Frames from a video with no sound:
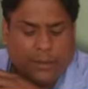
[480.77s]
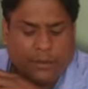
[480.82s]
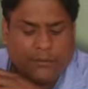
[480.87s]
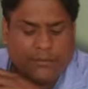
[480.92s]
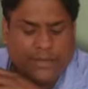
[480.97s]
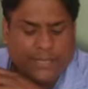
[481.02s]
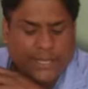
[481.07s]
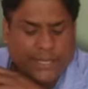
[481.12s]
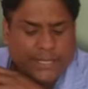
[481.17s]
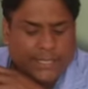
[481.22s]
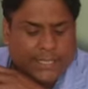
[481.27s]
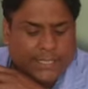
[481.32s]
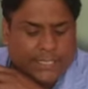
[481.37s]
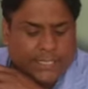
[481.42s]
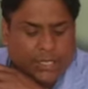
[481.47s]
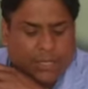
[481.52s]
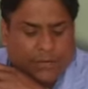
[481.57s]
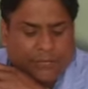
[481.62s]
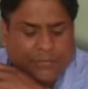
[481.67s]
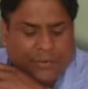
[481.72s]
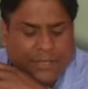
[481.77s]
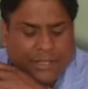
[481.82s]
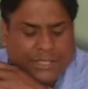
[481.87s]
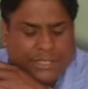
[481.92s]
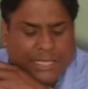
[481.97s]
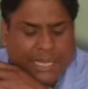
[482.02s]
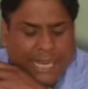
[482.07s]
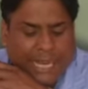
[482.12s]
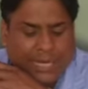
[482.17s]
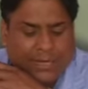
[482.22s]
very little of it
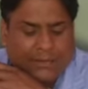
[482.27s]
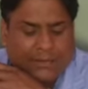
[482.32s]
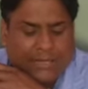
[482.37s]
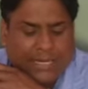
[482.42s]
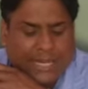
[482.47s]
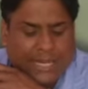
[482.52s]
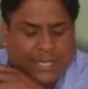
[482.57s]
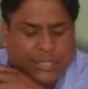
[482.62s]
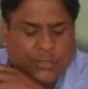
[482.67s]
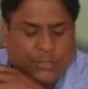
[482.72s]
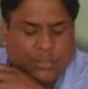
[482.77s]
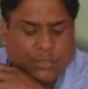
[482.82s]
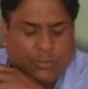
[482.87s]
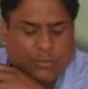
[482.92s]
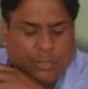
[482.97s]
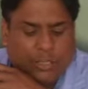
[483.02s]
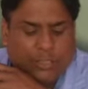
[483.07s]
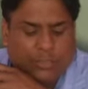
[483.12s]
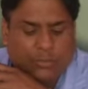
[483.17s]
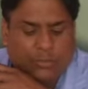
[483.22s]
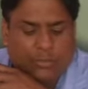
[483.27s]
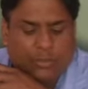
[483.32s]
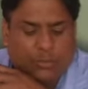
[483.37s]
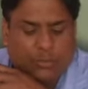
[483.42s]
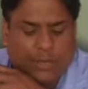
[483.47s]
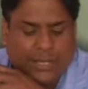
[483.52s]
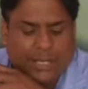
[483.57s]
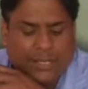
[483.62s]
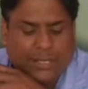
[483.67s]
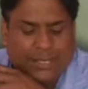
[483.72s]
can actually be
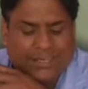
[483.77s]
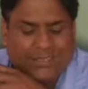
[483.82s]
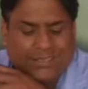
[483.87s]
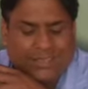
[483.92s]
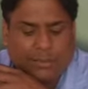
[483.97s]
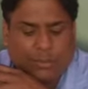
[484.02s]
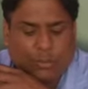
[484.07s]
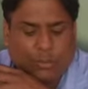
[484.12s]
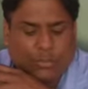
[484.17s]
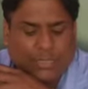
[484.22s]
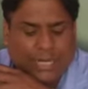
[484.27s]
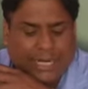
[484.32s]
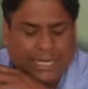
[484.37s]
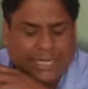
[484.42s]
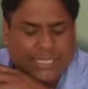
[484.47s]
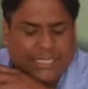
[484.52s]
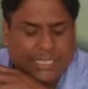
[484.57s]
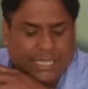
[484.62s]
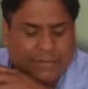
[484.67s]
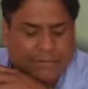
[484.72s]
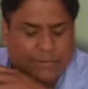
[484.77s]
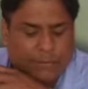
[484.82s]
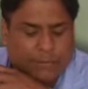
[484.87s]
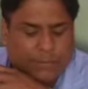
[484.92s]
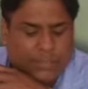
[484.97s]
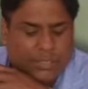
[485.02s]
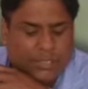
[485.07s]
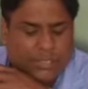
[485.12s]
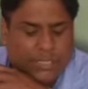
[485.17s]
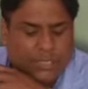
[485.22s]
used by us. About
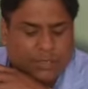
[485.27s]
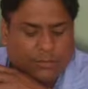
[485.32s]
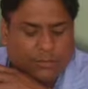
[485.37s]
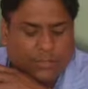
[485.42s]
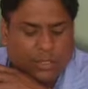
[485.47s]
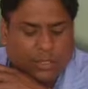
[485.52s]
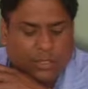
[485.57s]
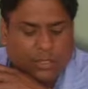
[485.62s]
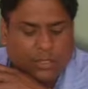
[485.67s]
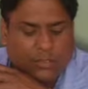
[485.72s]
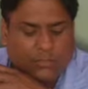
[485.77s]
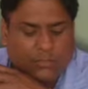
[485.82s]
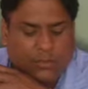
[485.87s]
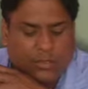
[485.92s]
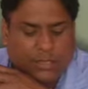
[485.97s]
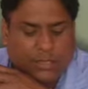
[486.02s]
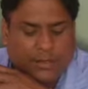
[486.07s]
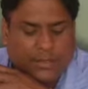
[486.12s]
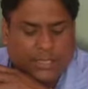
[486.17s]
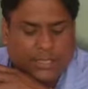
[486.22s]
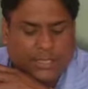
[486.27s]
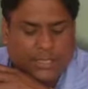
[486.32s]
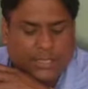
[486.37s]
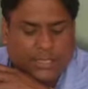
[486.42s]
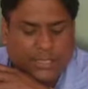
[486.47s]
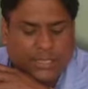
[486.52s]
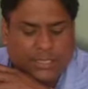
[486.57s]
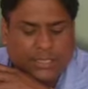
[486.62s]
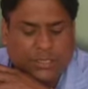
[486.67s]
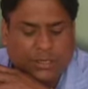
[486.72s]
97% of the earth's water is
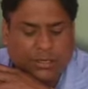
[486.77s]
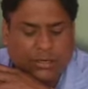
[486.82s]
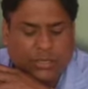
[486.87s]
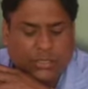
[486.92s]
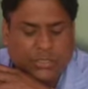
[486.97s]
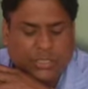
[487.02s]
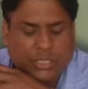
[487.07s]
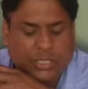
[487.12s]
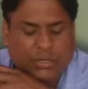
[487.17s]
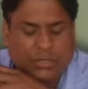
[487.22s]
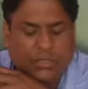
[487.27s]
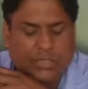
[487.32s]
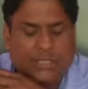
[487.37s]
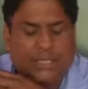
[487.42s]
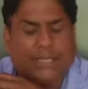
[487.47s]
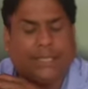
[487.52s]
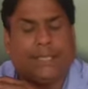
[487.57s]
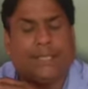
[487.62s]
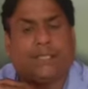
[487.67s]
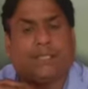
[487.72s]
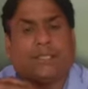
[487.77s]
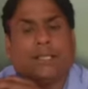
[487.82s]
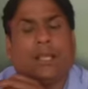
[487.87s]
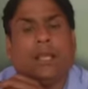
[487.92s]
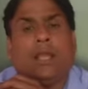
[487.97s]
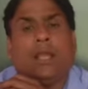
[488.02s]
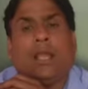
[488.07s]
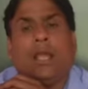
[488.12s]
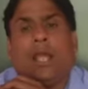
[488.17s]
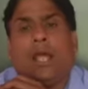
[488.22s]
in the ocean or seas.
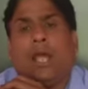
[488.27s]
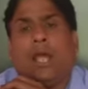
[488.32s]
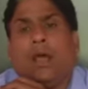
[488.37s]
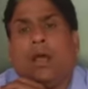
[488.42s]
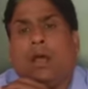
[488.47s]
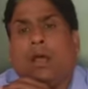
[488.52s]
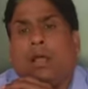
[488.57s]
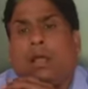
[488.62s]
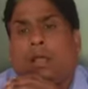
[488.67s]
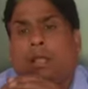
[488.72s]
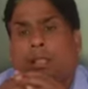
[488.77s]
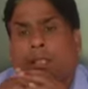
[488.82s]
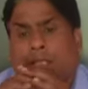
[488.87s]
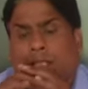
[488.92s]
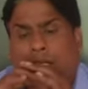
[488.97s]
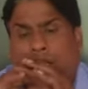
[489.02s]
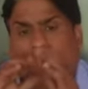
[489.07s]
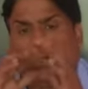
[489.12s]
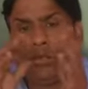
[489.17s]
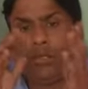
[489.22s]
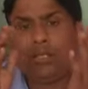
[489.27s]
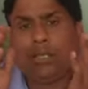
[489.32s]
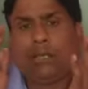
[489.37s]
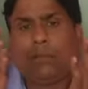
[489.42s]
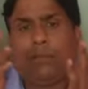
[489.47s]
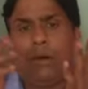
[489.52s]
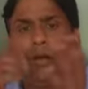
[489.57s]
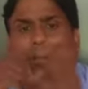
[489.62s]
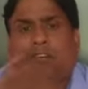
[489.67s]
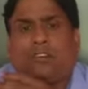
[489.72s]
The total
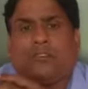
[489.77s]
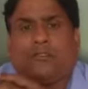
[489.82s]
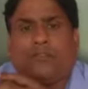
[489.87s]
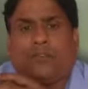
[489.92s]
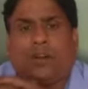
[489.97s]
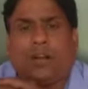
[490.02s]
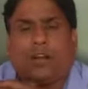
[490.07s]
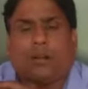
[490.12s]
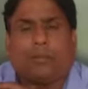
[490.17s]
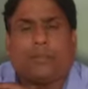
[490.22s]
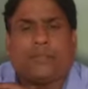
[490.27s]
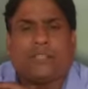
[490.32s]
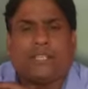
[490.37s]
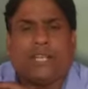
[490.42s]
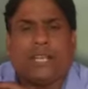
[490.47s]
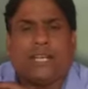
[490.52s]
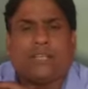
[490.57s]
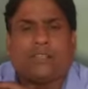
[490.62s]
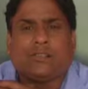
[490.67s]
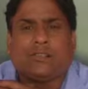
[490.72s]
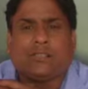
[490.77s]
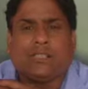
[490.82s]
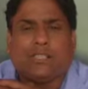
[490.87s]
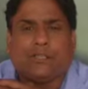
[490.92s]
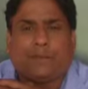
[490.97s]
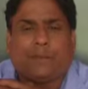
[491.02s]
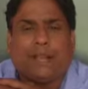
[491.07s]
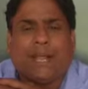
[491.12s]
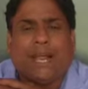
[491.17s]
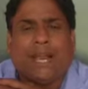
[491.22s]
amount of water present on
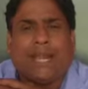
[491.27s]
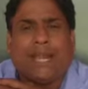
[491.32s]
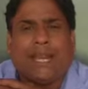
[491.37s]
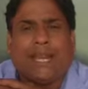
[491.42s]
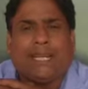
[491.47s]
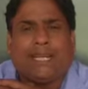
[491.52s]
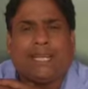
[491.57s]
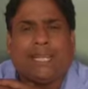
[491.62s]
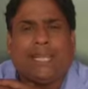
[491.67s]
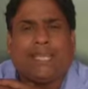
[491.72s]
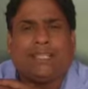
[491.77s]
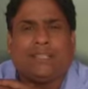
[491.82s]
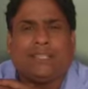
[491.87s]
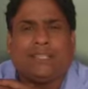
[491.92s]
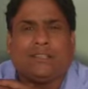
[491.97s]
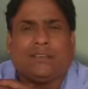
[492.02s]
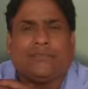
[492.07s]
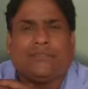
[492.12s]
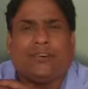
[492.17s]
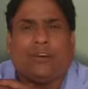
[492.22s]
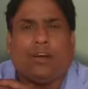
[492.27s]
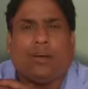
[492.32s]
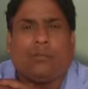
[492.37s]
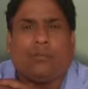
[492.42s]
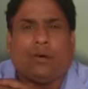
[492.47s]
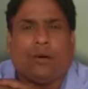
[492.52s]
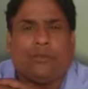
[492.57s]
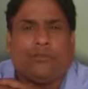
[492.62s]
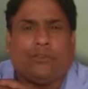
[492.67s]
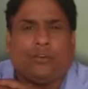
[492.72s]
this planet is in the form
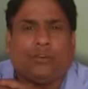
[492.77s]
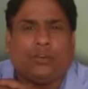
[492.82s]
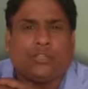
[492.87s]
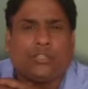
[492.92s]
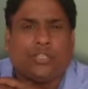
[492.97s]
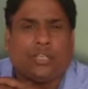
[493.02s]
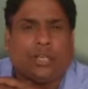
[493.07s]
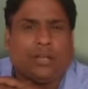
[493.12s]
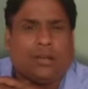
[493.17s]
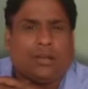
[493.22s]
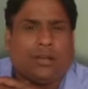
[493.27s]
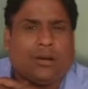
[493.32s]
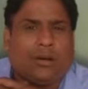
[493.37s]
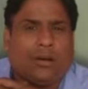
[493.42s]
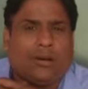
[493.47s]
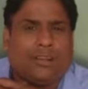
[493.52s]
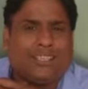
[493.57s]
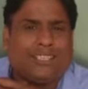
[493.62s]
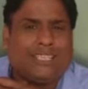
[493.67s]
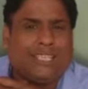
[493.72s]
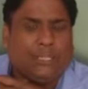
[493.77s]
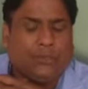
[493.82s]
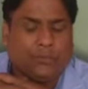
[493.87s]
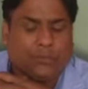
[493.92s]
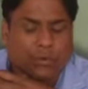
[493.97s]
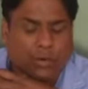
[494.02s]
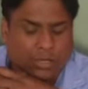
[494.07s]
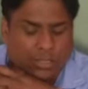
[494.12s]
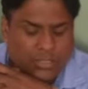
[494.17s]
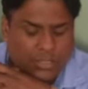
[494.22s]
of ocean or sea
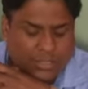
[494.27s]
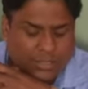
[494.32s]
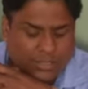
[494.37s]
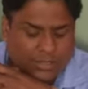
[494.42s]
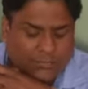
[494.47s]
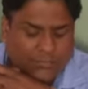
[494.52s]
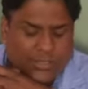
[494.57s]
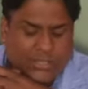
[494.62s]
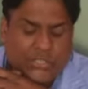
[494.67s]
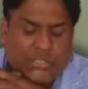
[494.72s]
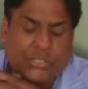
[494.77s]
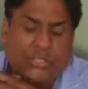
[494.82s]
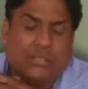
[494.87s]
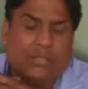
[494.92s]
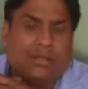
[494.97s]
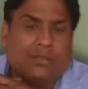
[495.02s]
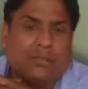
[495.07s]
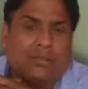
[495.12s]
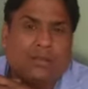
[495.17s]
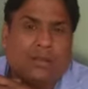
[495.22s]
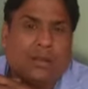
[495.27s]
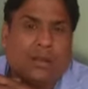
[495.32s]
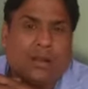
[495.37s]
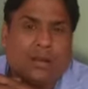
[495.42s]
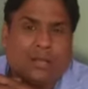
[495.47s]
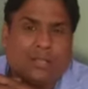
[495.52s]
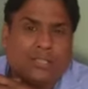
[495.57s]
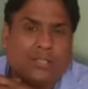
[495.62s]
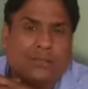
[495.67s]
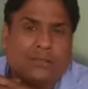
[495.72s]
water, which is
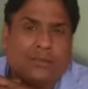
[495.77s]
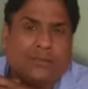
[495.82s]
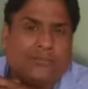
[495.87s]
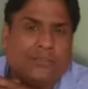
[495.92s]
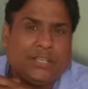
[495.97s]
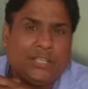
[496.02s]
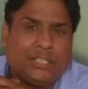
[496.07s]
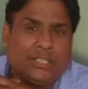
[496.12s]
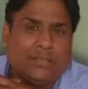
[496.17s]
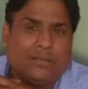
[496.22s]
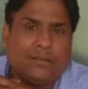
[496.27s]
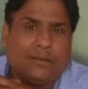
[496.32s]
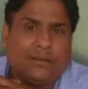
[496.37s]
not fit